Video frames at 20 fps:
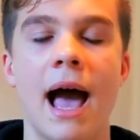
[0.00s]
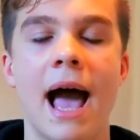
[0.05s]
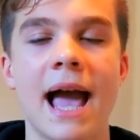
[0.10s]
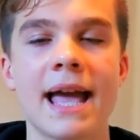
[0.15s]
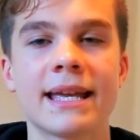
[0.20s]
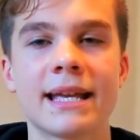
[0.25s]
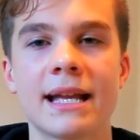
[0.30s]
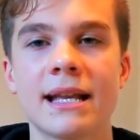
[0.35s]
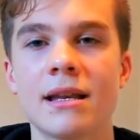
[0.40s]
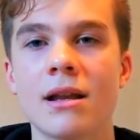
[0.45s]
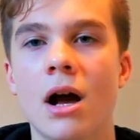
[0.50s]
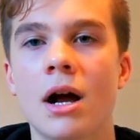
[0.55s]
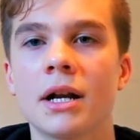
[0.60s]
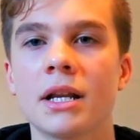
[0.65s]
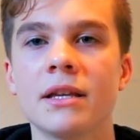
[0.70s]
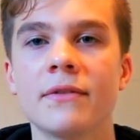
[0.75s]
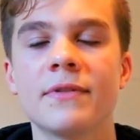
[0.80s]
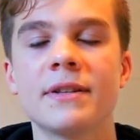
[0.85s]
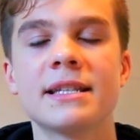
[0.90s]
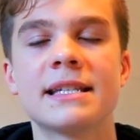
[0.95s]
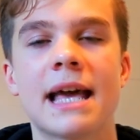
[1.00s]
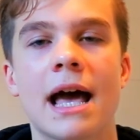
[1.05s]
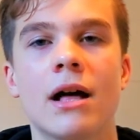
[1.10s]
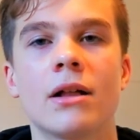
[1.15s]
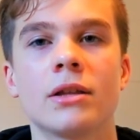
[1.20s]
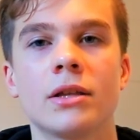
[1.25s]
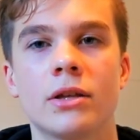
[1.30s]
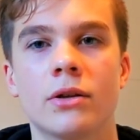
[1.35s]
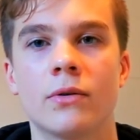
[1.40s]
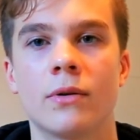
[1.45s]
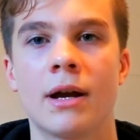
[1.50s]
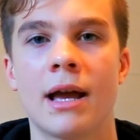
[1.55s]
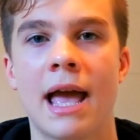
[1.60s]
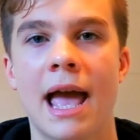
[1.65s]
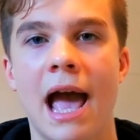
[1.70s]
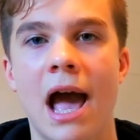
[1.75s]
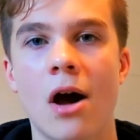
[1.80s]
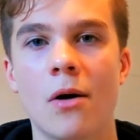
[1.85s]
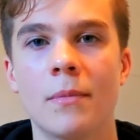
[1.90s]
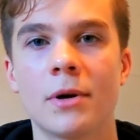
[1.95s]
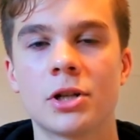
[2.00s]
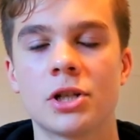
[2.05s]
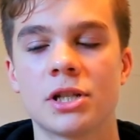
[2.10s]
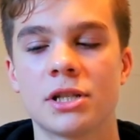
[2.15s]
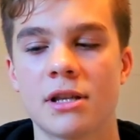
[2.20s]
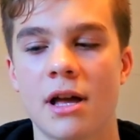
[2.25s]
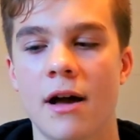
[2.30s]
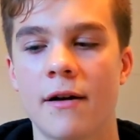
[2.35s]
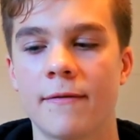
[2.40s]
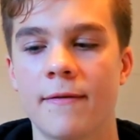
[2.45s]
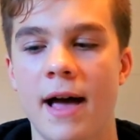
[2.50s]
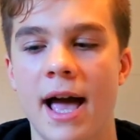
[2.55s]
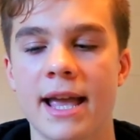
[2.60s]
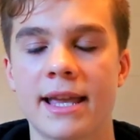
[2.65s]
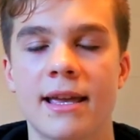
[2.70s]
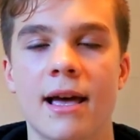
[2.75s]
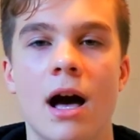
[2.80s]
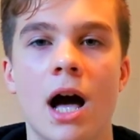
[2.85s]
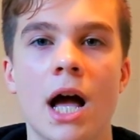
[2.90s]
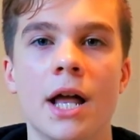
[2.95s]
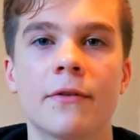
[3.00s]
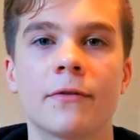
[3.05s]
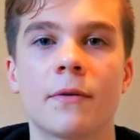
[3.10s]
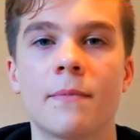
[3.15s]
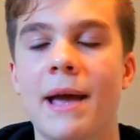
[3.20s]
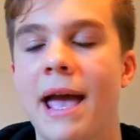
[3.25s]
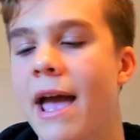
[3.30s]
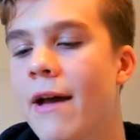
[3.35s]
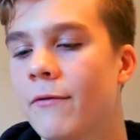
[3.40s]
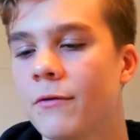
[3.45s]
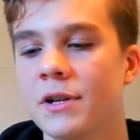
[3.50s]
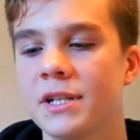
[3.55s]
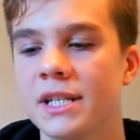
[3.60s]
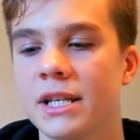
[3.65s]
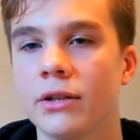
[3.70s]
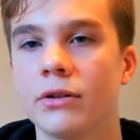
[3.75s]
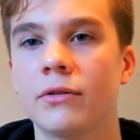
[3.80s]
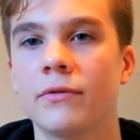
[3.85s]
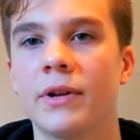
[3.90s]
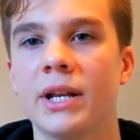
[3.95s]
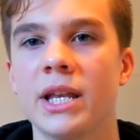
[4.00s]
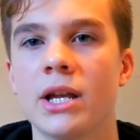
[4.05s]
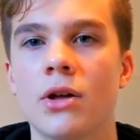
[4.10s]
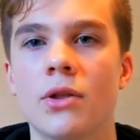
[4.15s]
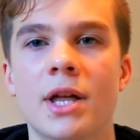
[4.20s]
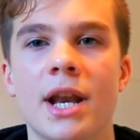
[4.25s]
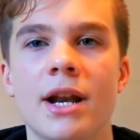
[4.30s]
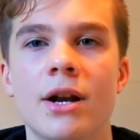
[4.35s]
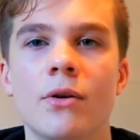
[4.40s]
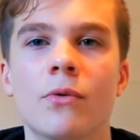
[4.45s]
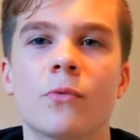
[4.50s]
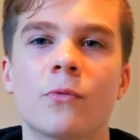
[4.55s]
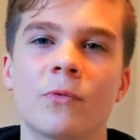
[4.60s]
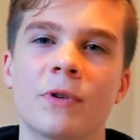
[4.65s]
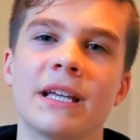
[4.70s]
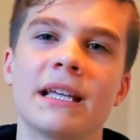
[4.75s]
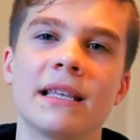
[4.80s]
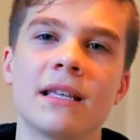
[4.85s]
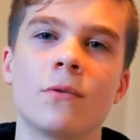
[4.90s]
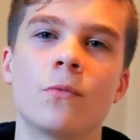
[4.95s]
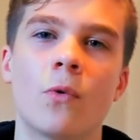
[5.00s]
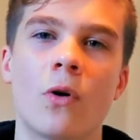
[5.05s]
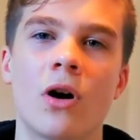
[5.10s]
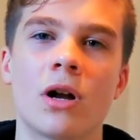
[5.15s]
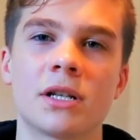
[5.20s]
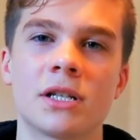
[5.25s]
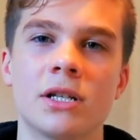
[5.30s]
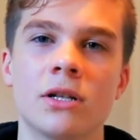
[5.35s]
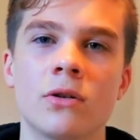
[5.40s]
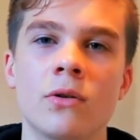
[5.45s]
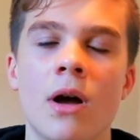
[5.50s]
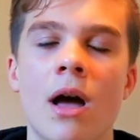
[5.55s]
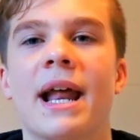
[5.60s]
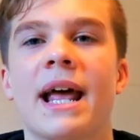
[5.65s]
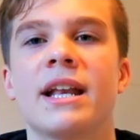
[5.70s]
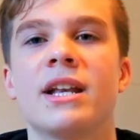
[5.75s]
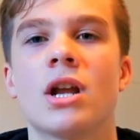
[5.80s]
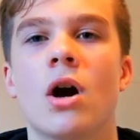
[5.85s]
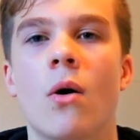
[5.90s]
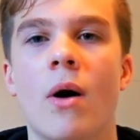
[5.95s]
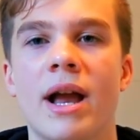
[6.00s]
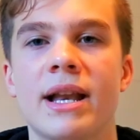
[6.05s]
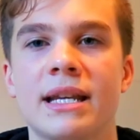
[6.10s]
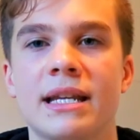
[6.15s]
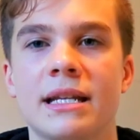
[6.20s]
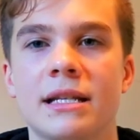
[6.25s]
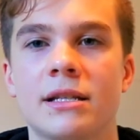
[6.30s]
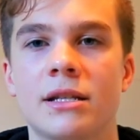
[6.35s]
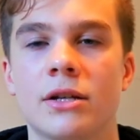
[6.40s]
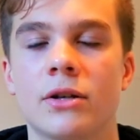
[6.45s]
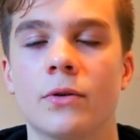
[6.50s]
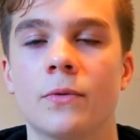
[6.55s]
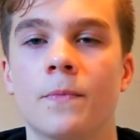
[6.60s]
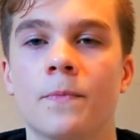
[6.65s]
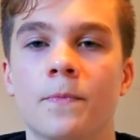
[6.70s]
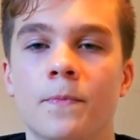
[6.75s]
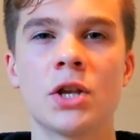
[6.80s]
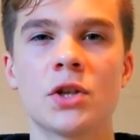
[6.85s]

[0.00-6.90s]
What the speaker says: I cannot even tell you how much stuff I cut from every single video that I don't really want to, but I know I need to.